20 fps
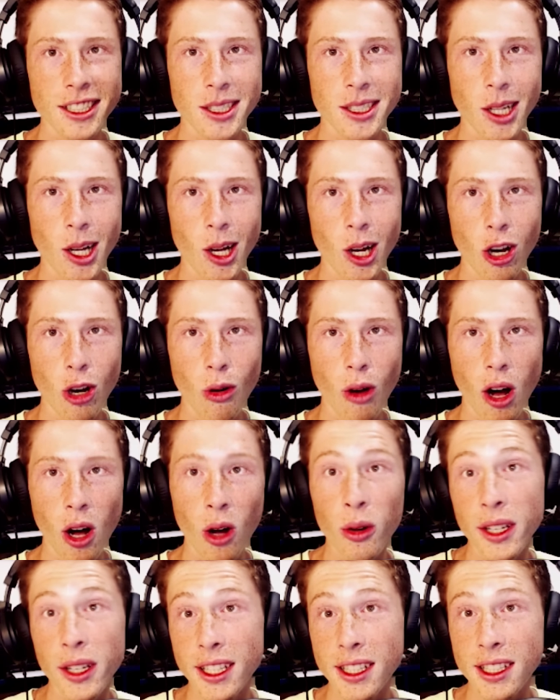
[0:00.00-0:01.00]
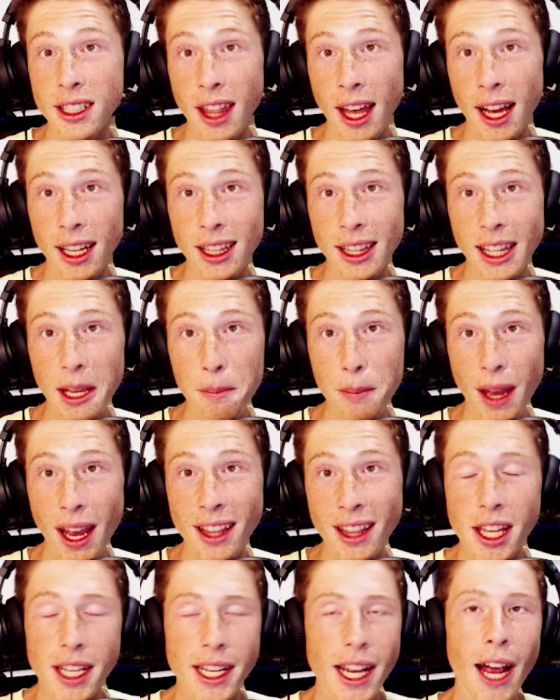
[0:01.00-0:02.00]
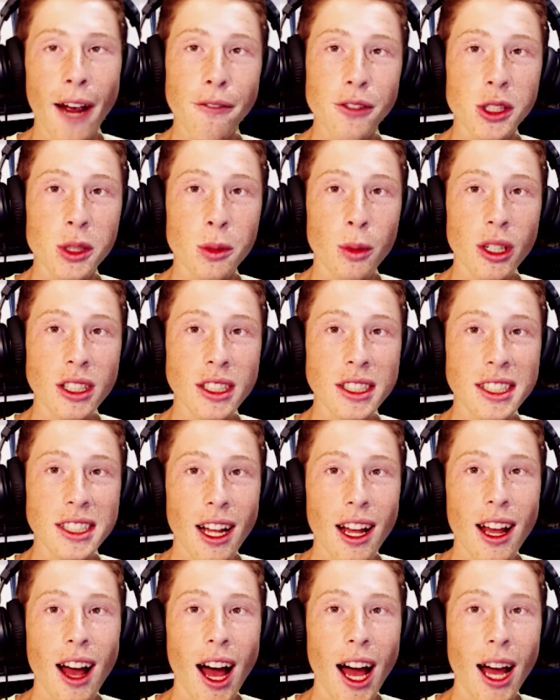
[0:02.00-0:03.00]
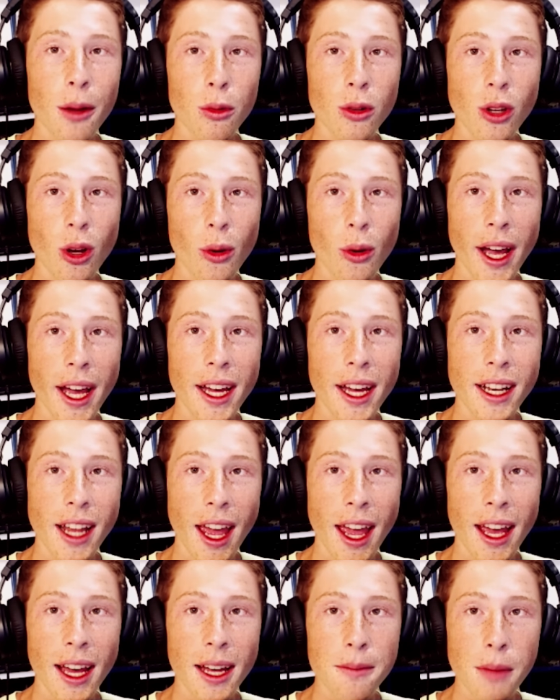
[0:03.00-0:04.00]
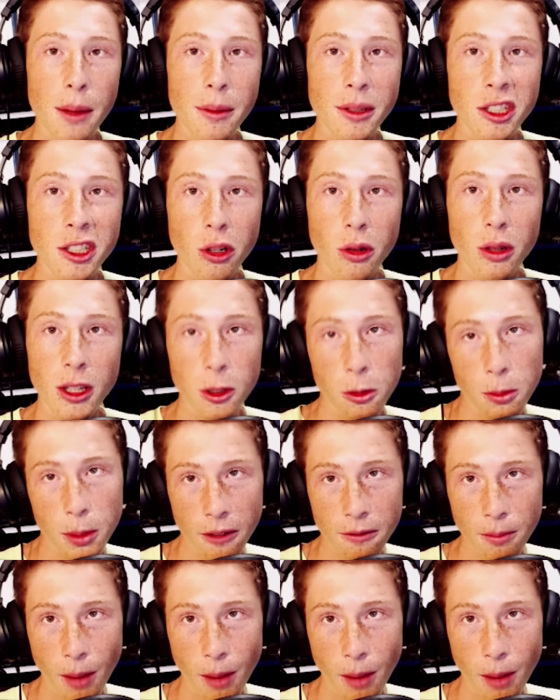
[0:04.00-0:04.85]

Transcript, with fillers: So I'll get to that clip, and then afterwards I will go ahead and maybe show a little